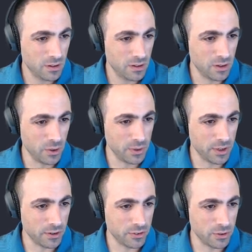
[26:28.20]
Oh,
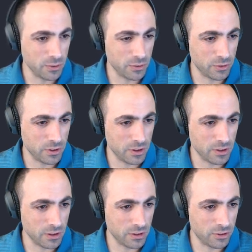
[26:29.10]
here. So
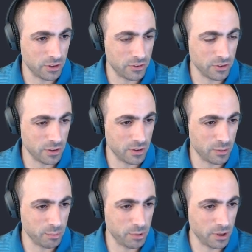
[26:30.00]

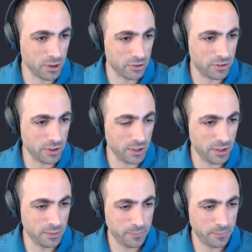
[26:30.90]
JSON parsed here.